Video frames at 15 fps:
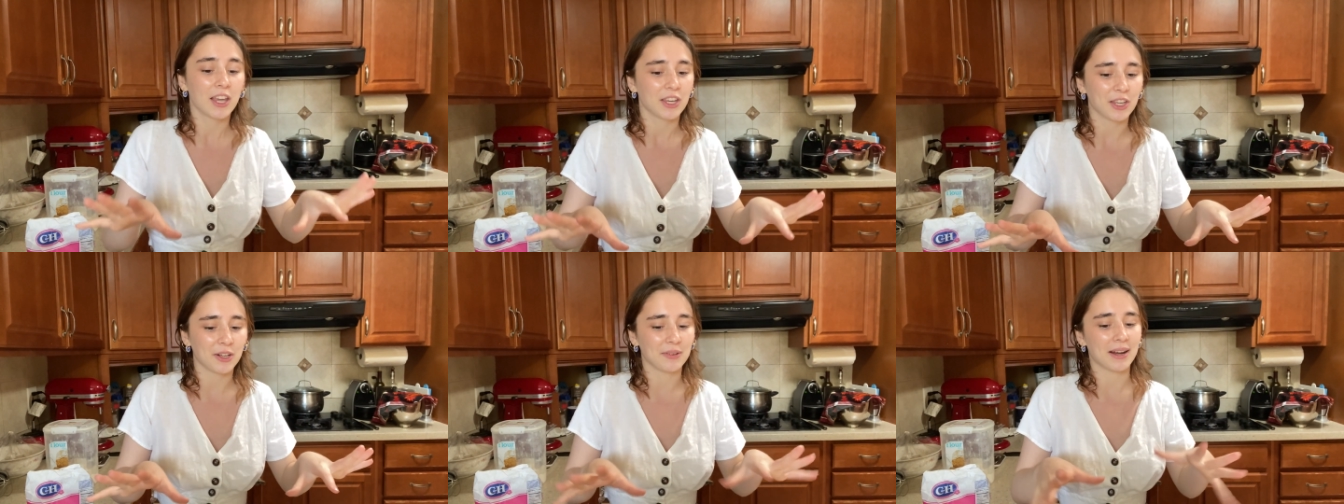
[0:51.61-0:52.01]

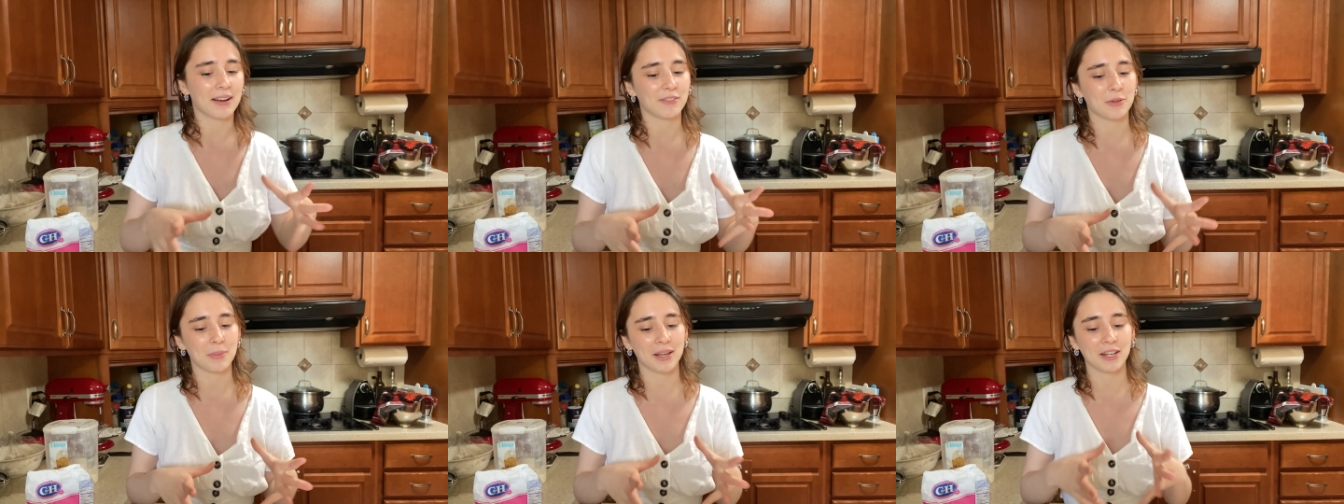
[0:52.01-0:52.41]
you know, have
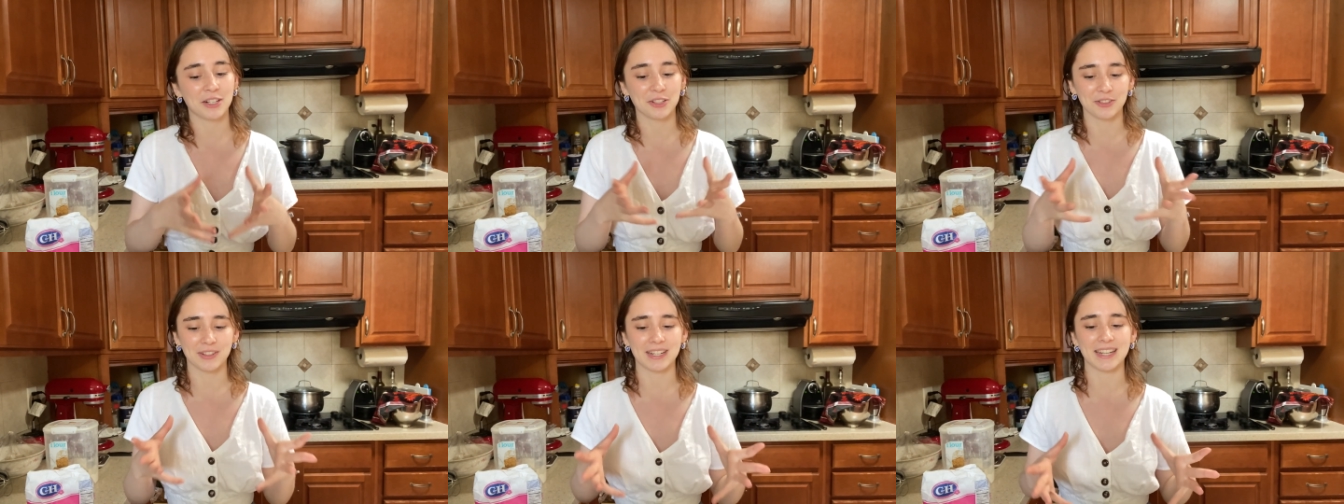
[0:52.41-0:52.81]
all my
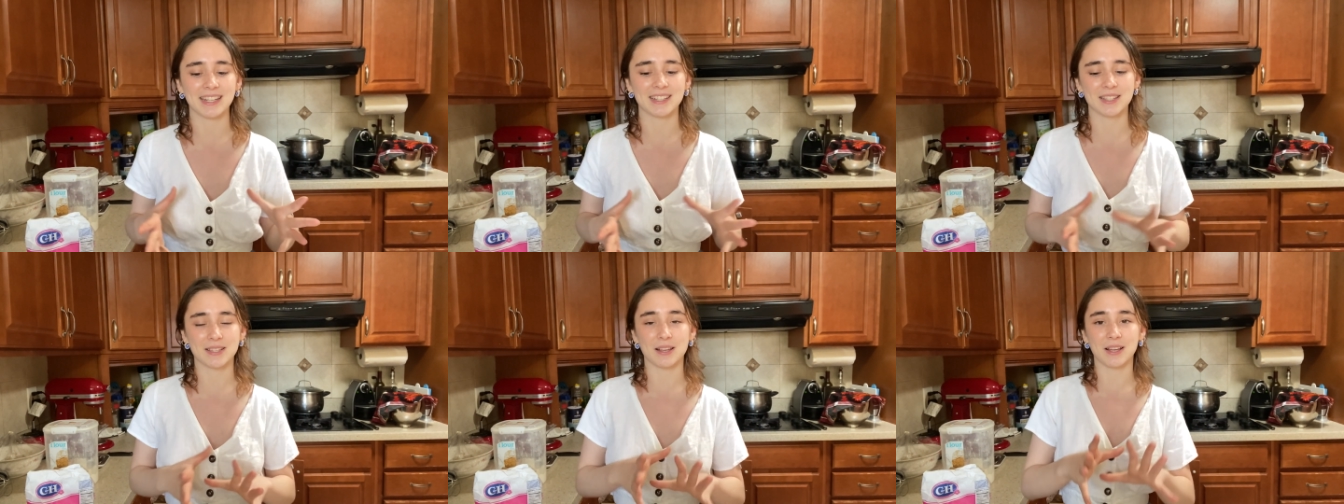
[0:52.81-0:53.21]

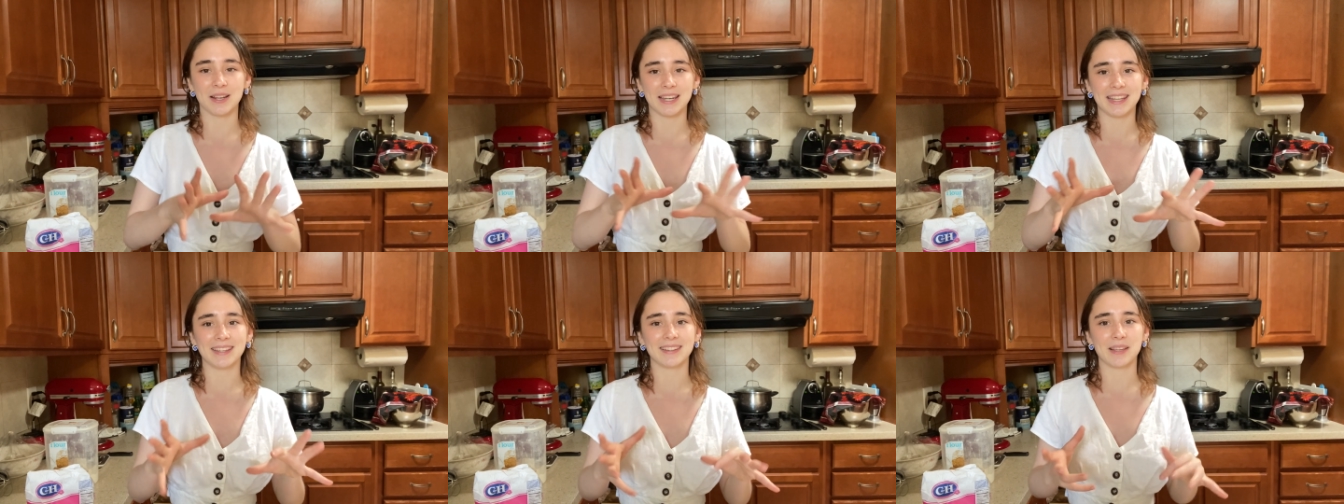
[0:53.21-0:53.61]
ingredients
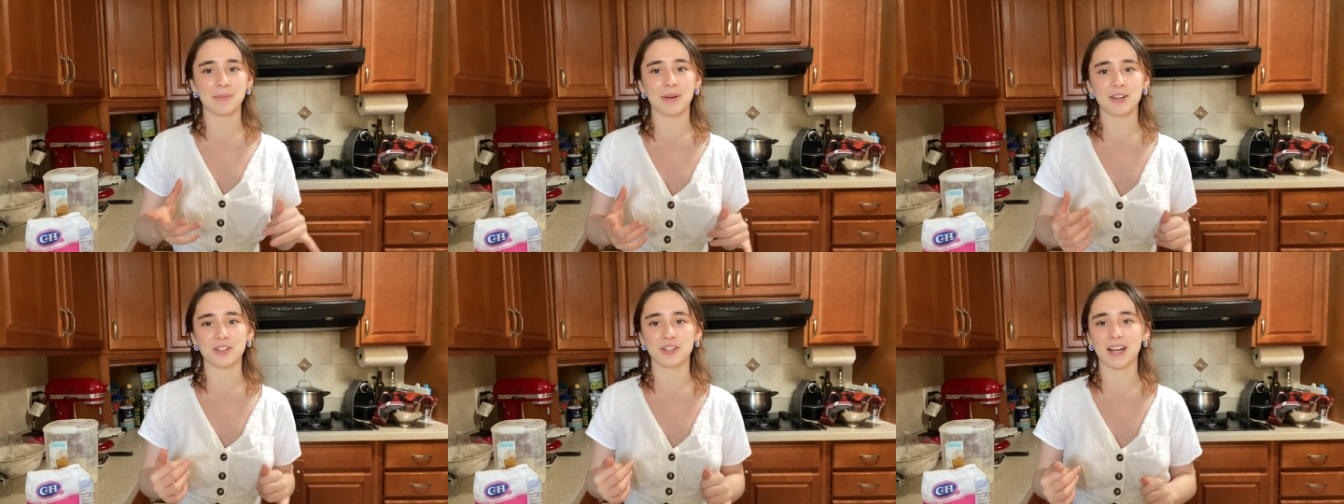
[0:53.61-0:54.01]
neatly
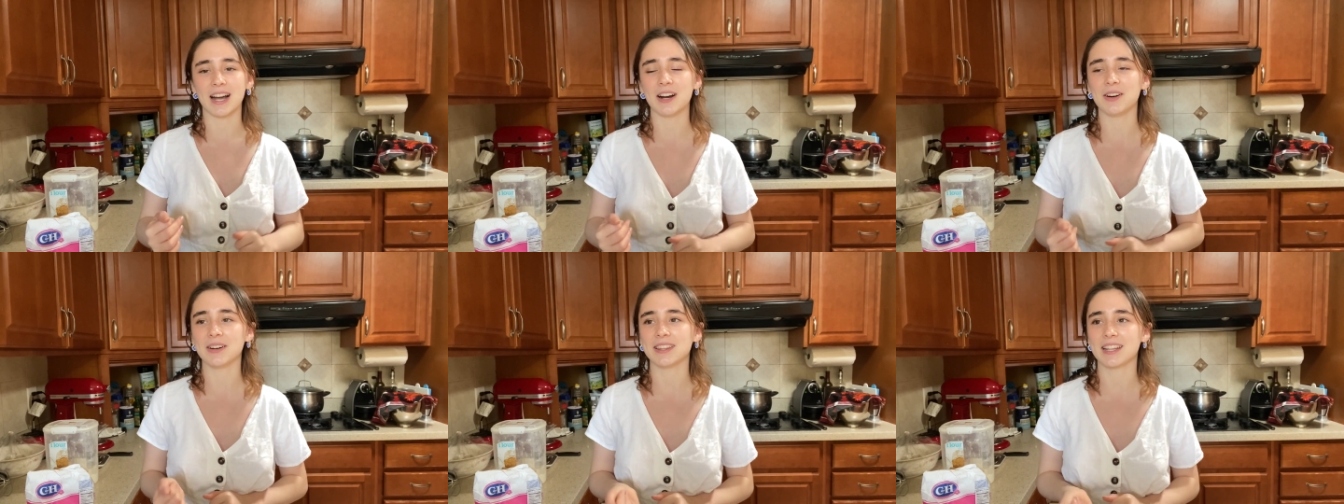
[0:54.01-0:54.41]
measured
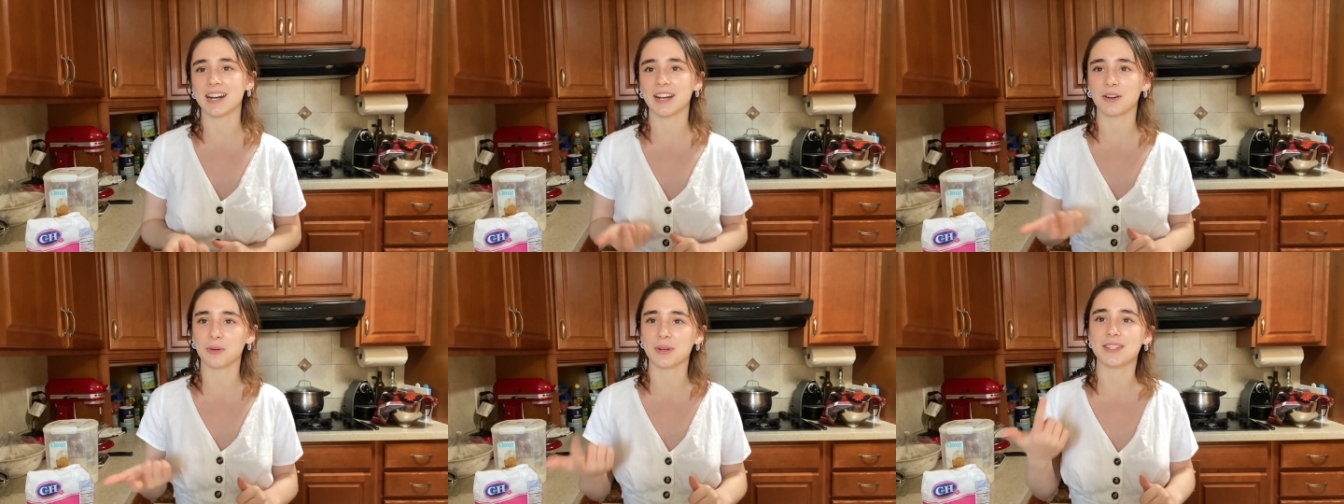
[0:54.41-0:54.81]
out, and then
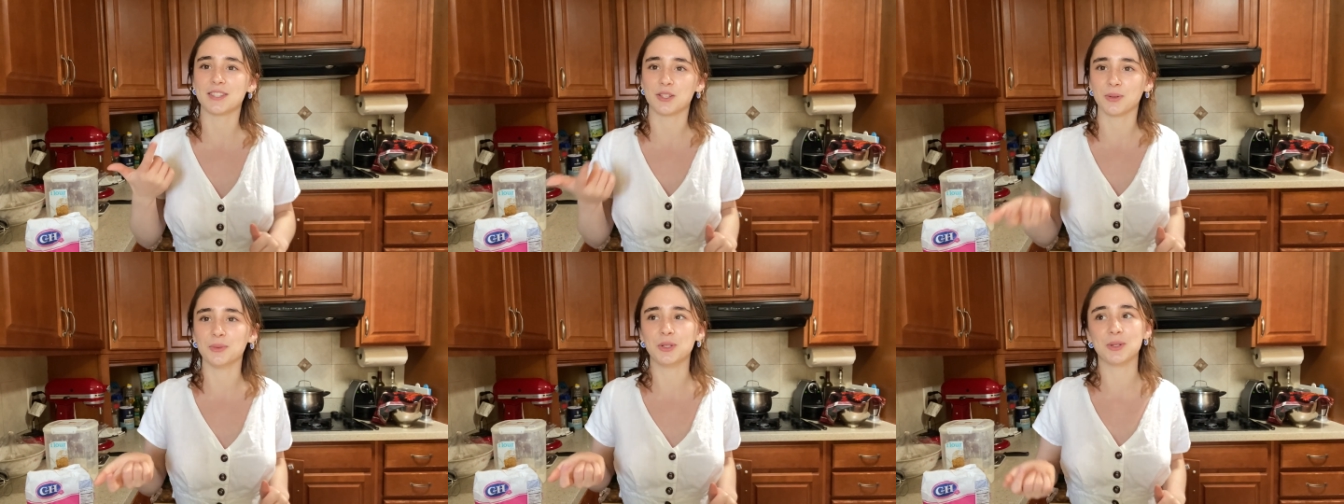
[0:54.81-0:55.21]
I always
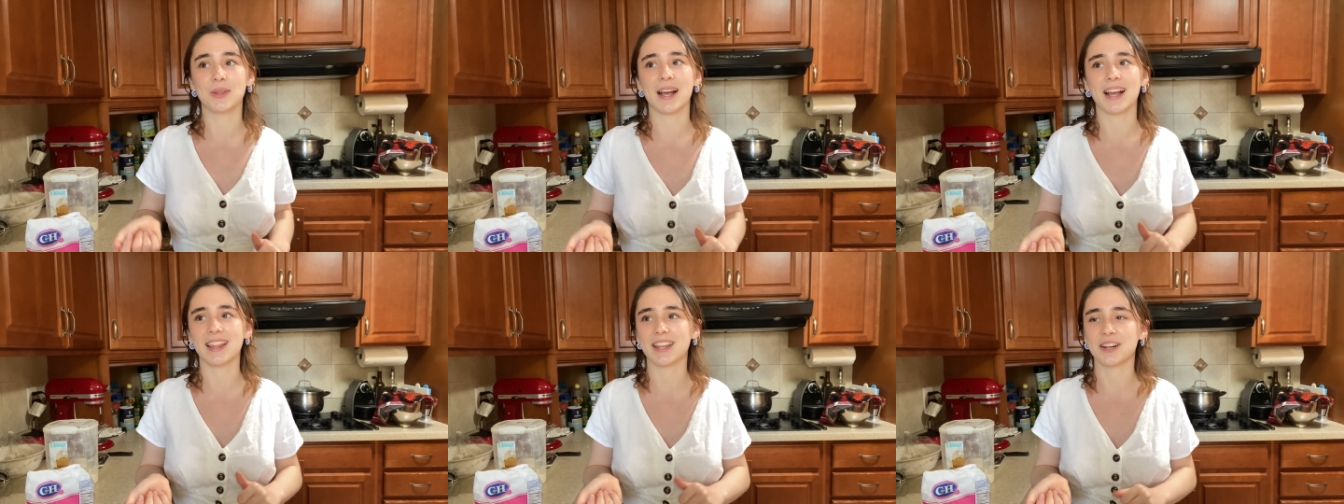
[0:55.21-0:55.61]
don't do
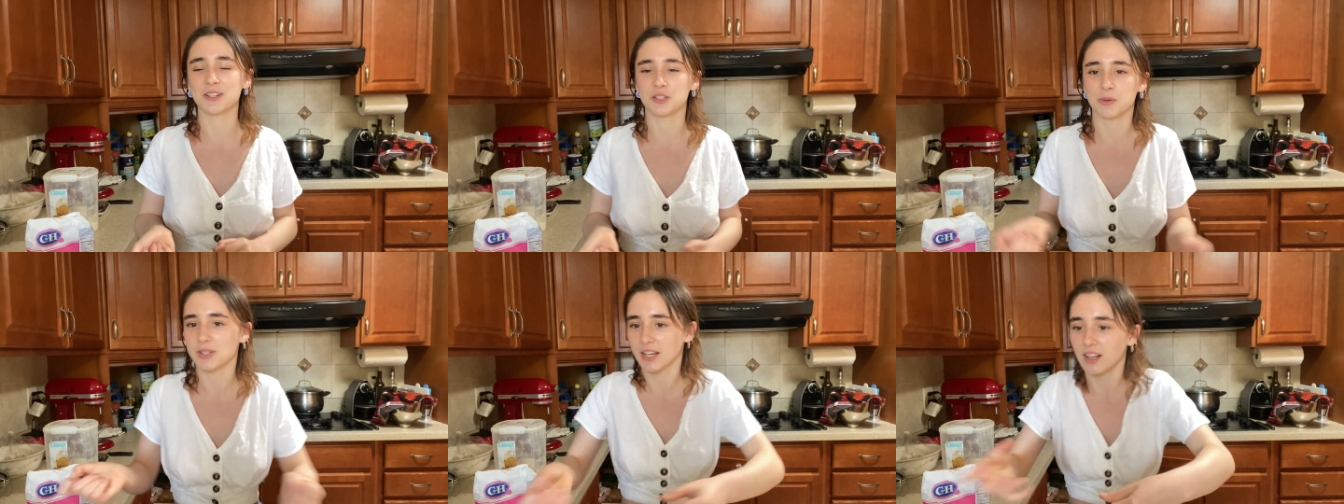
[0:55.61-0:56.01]
that, and then I'm
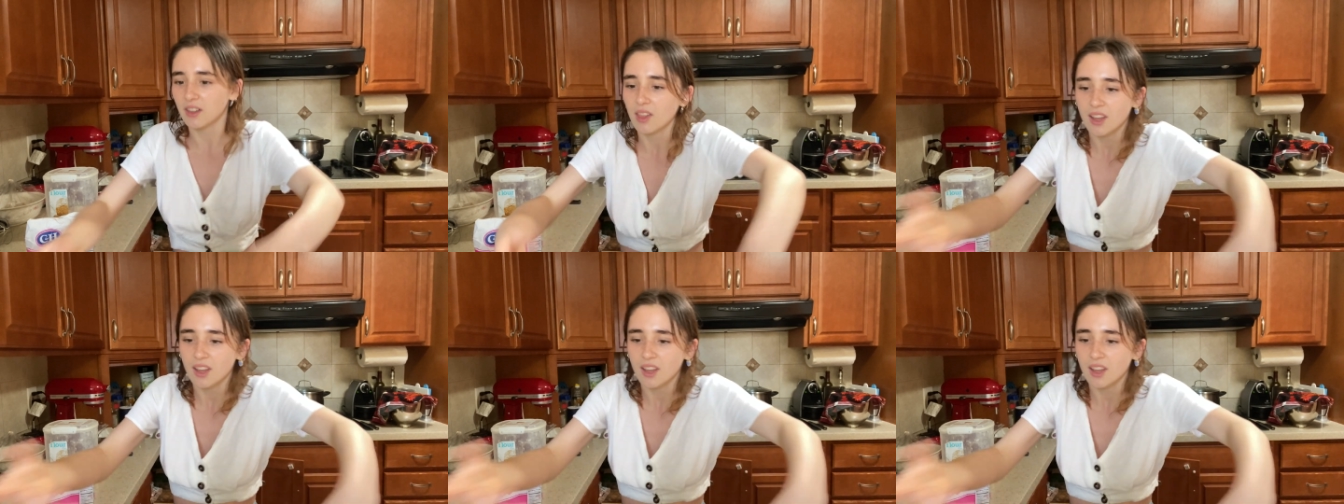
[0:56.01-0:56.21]
always like,